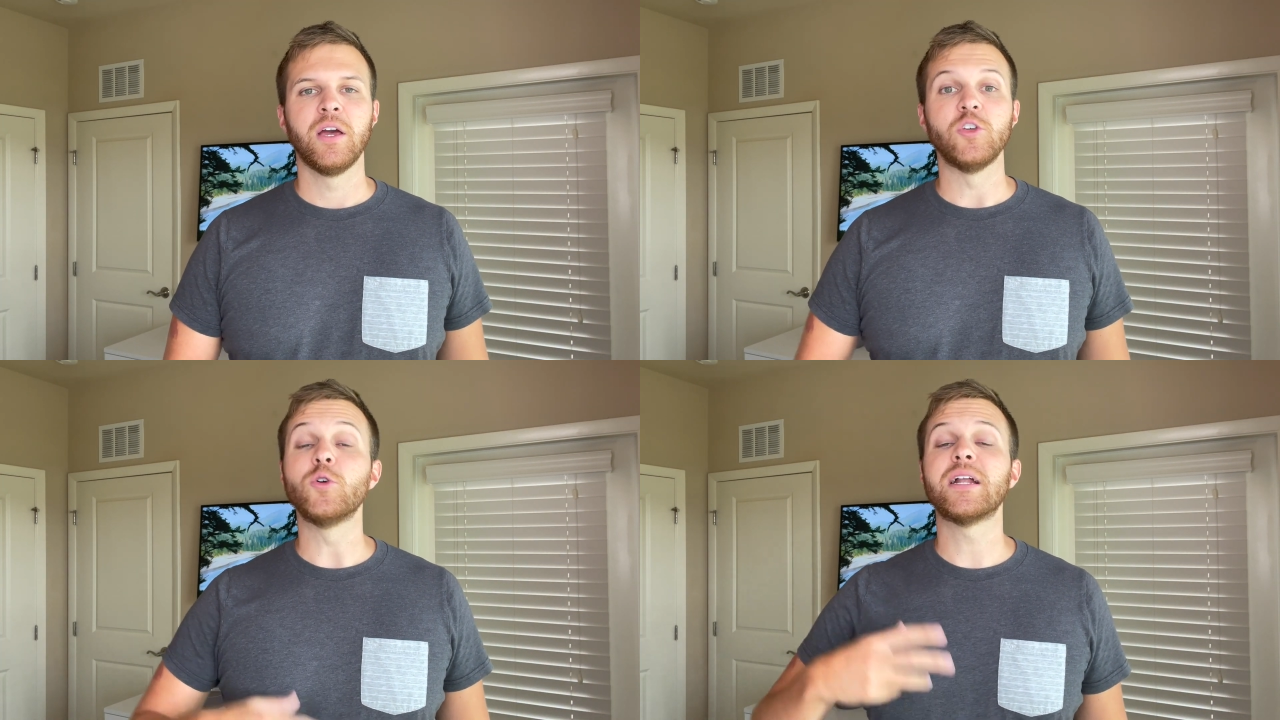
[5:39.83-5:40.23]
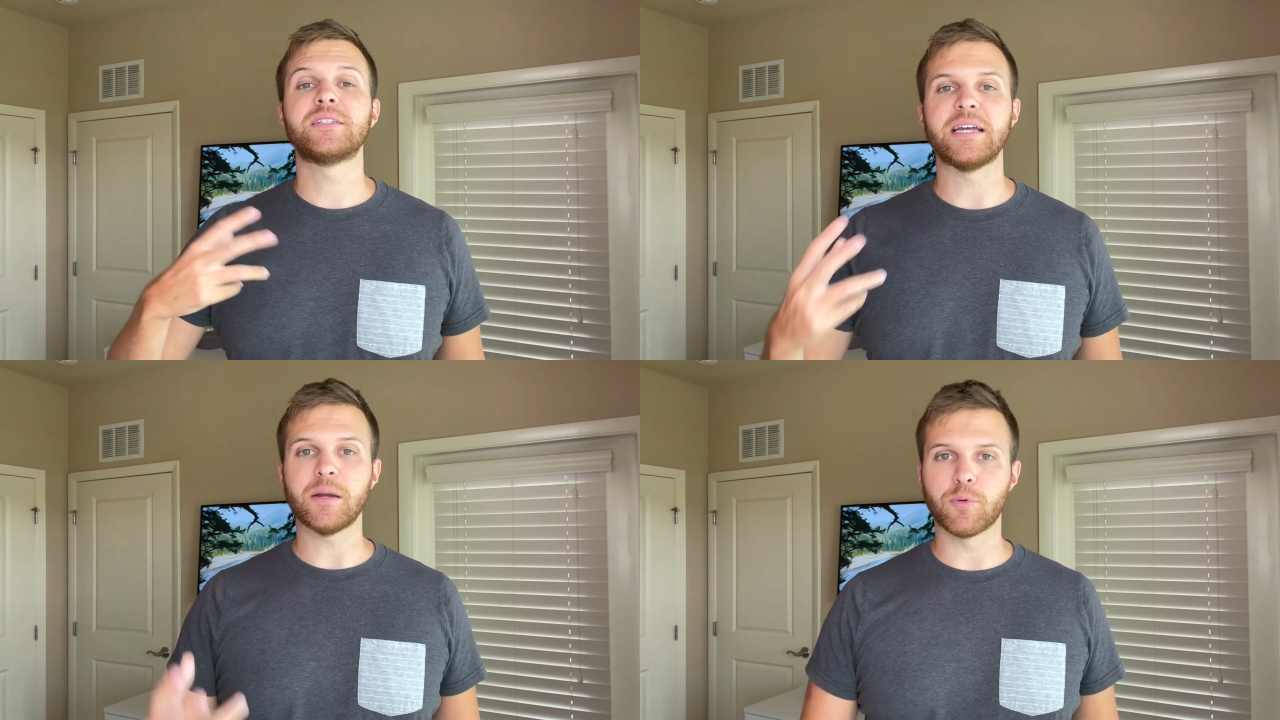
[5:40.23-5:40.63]
you got to
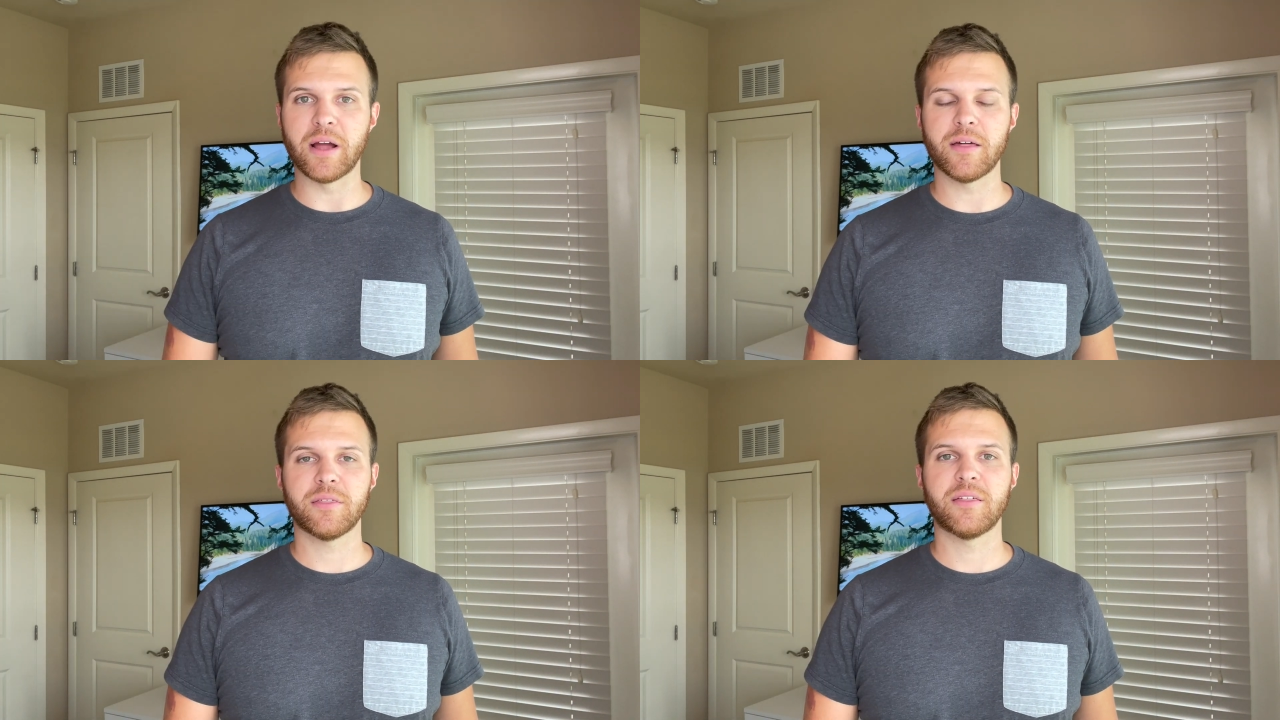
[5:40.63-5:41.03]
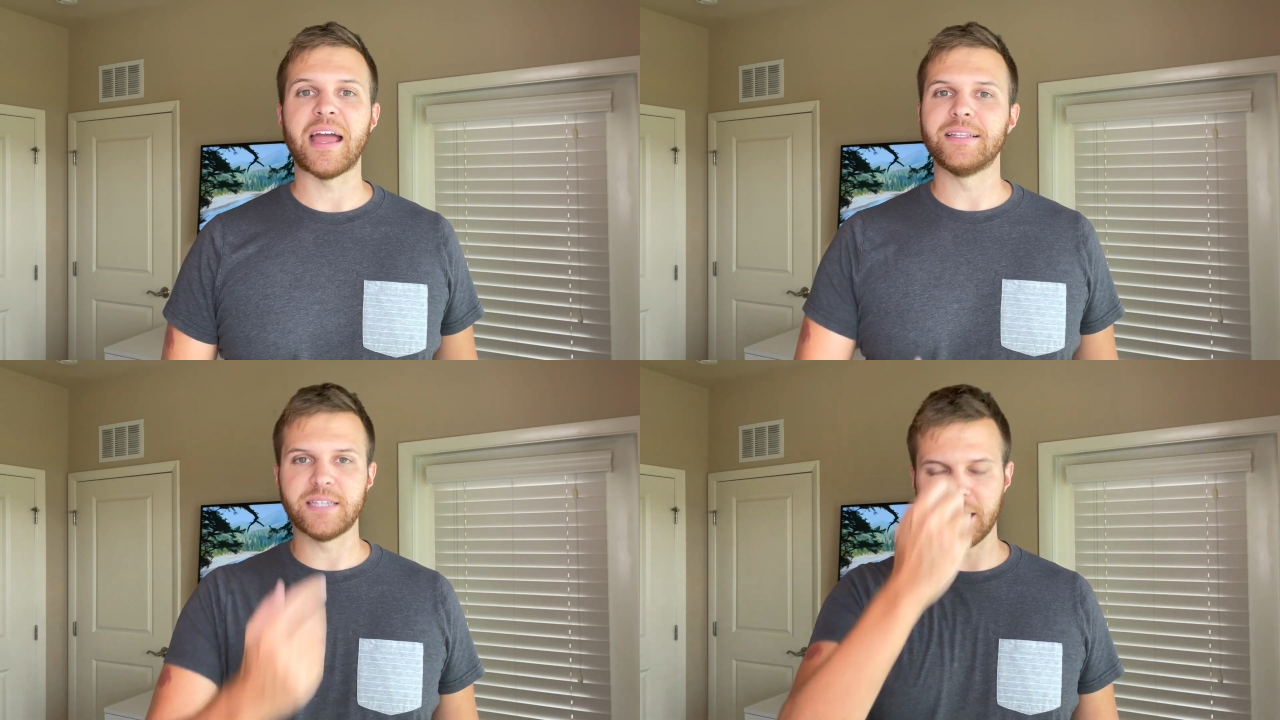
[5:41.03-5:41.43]
take a breath
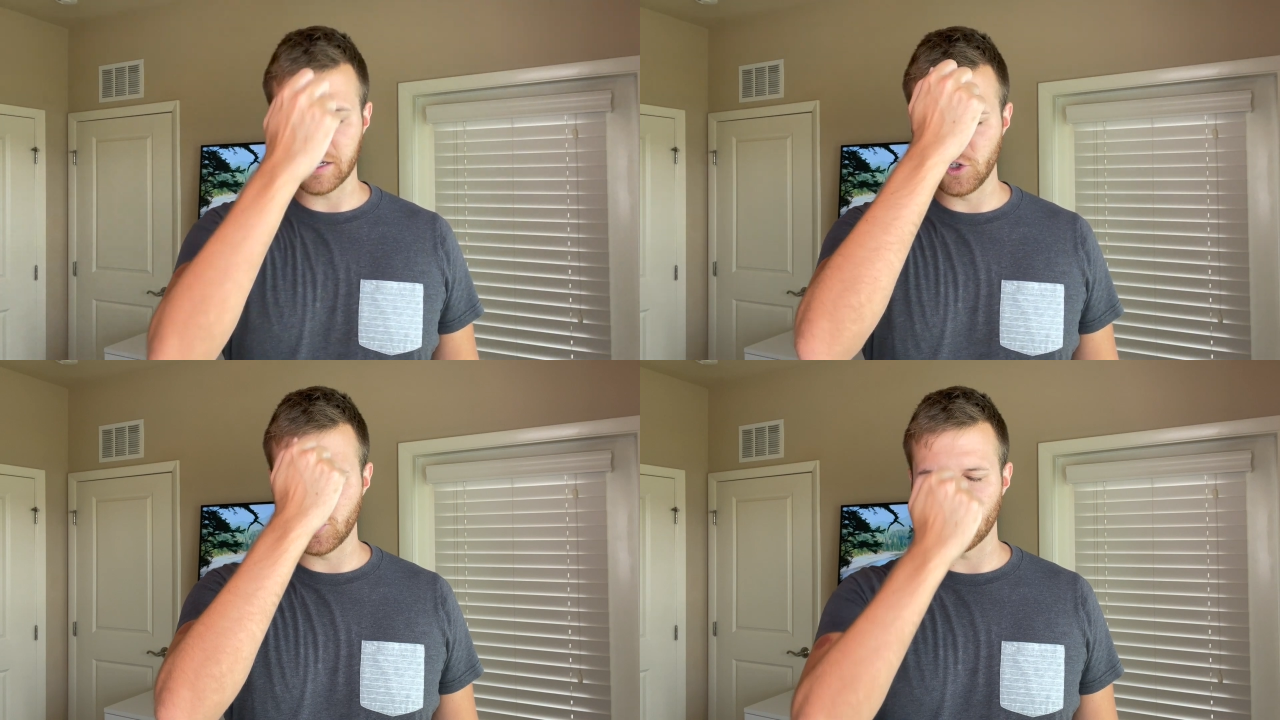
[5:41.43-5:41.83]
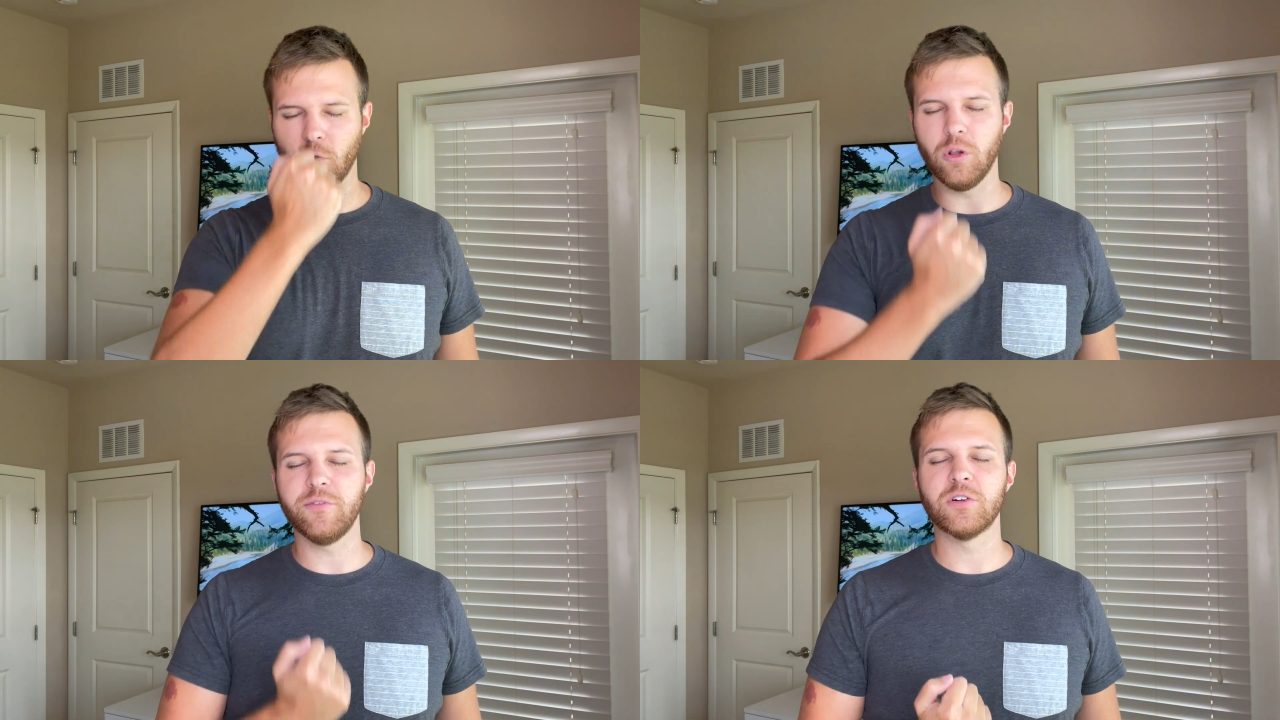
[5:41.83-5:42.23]
and take
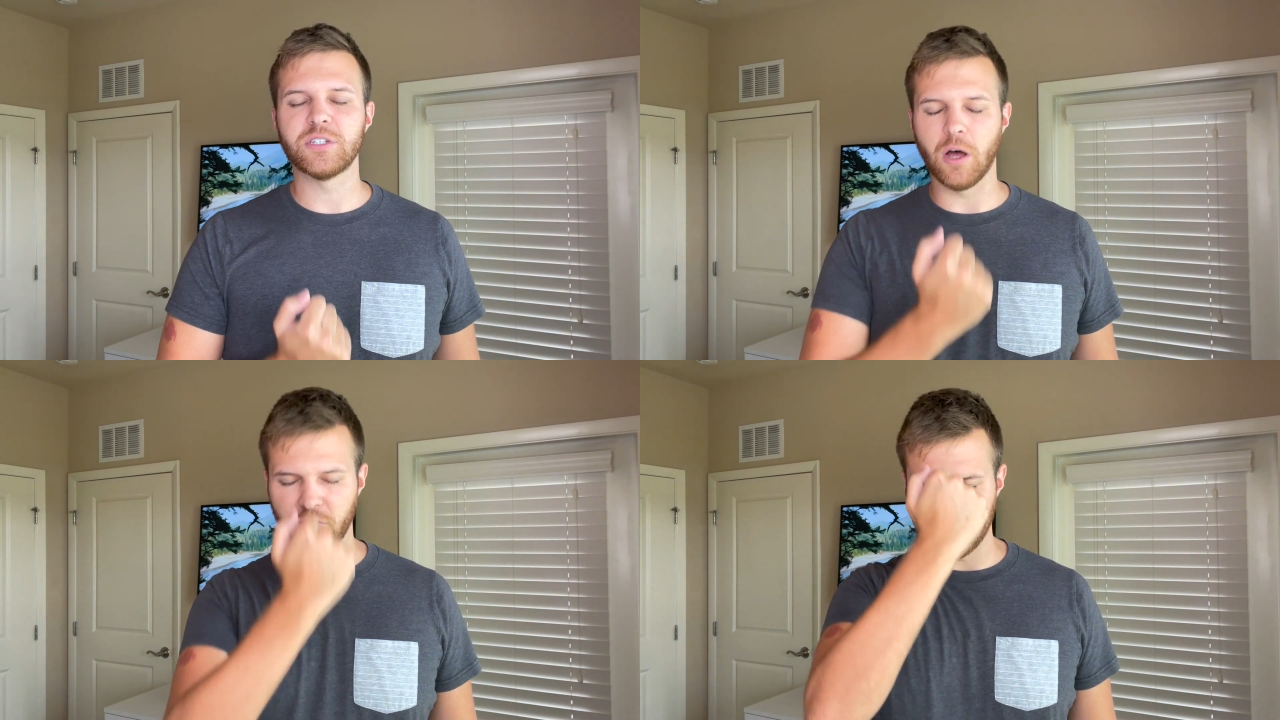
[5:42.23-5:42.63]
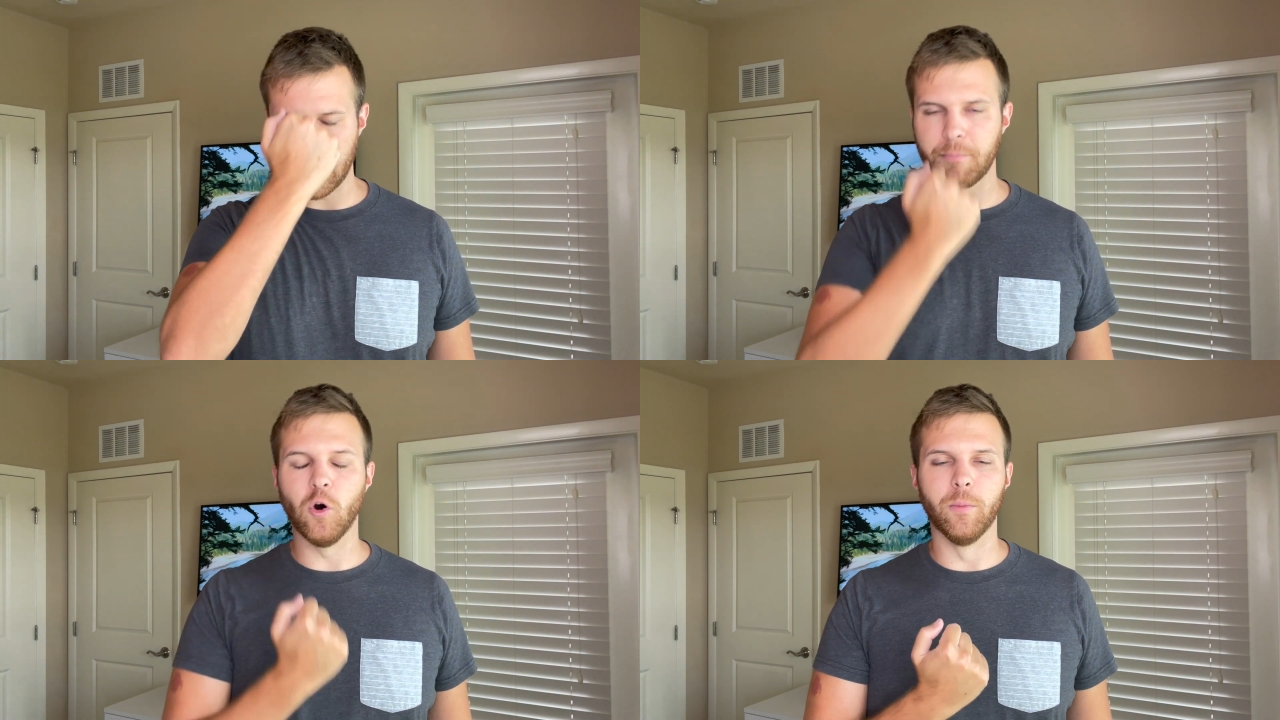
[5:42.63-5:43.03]
control of yourself in
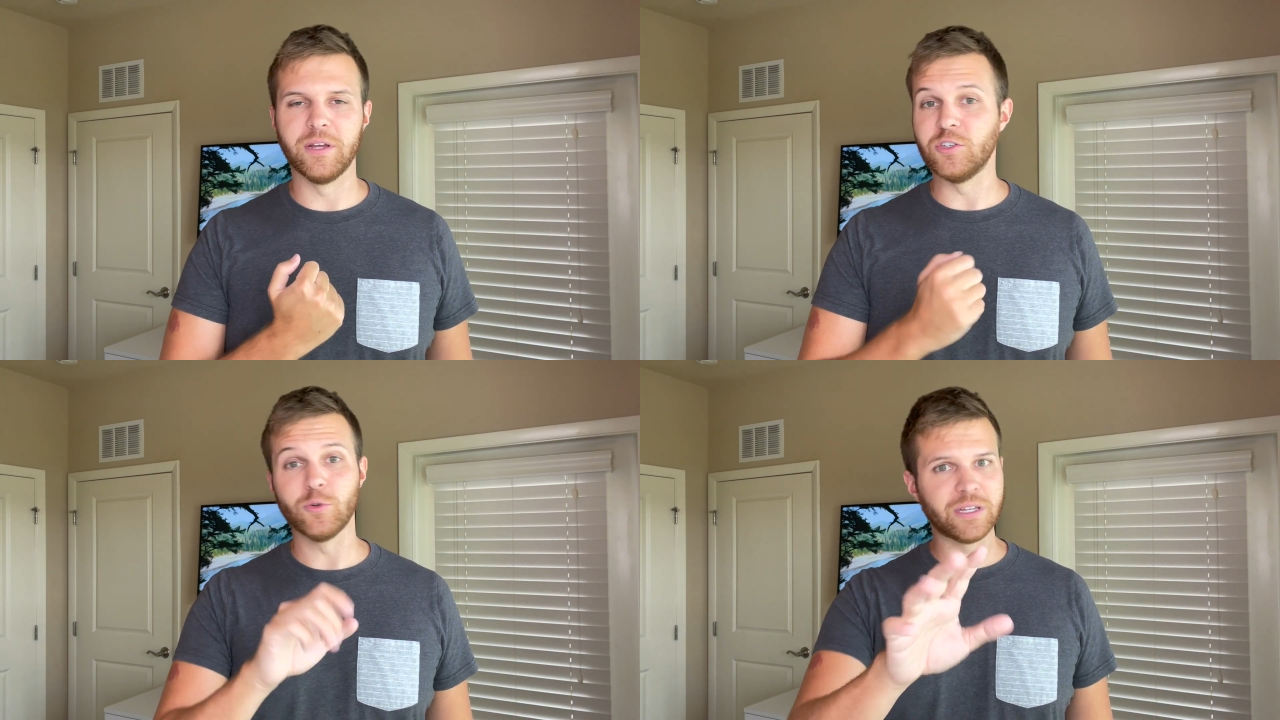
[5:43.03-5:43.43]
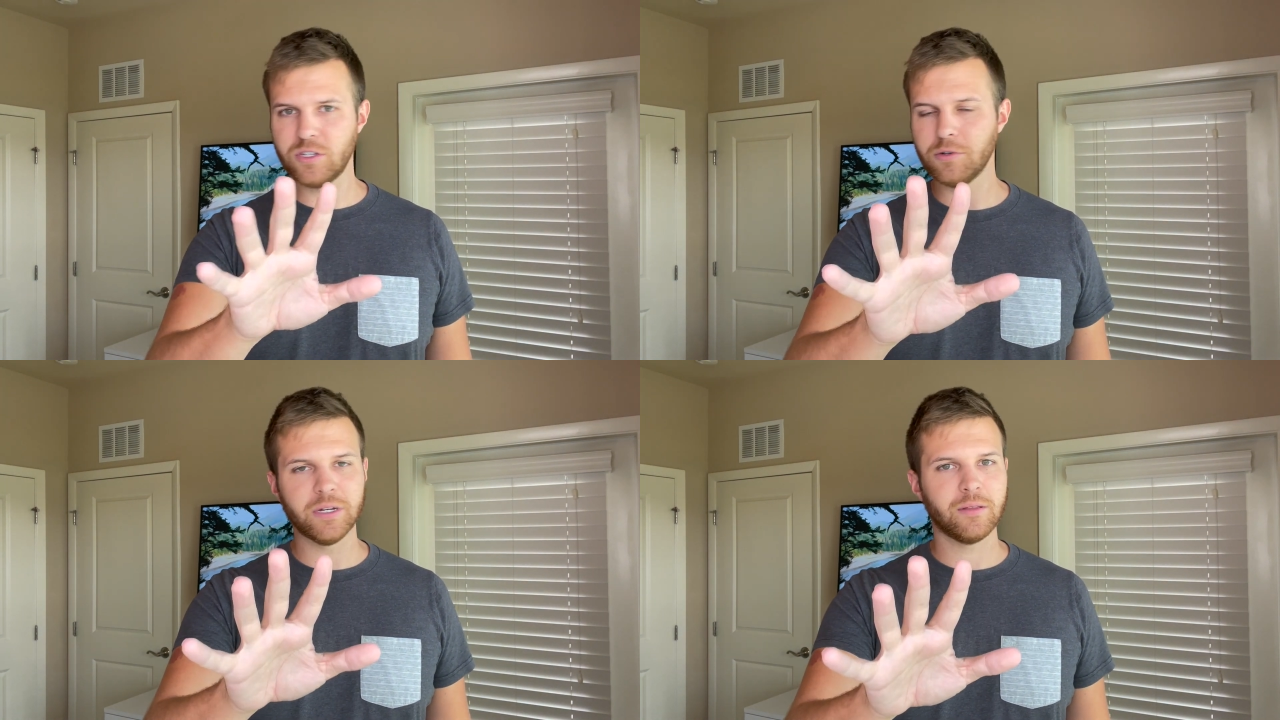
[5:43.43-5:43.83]
that moment. You can
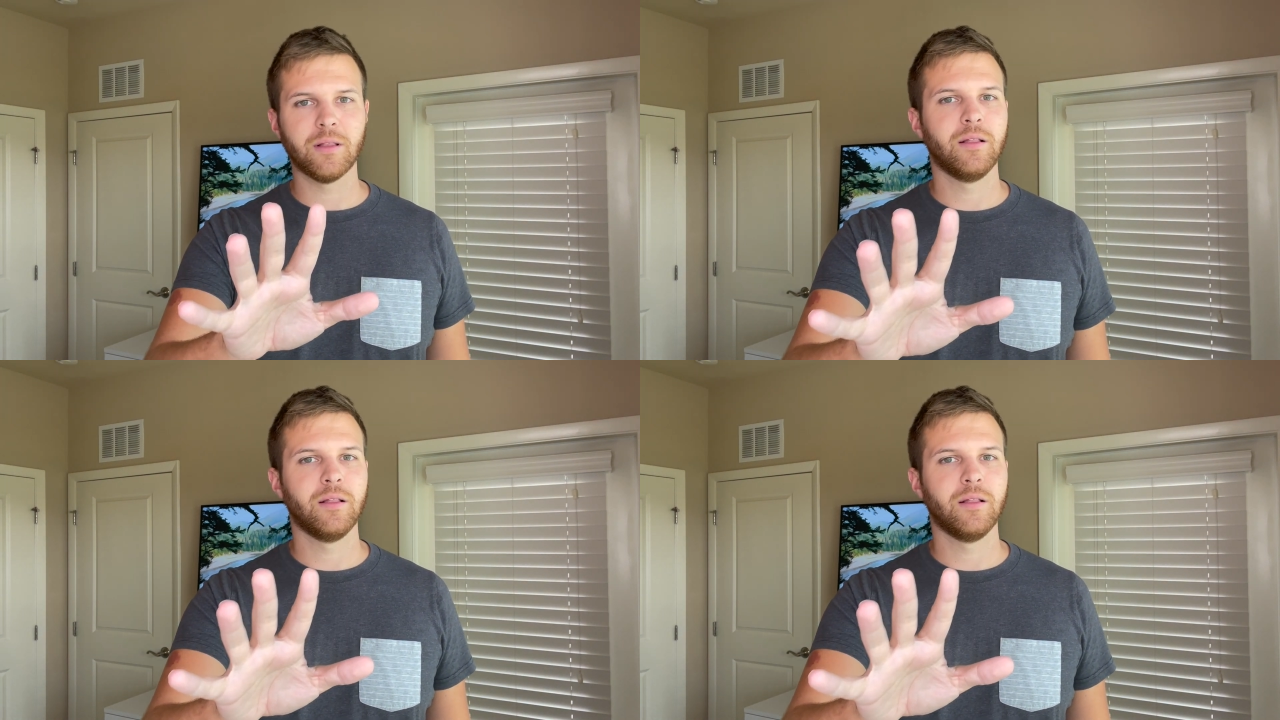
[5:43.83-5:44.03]
do it.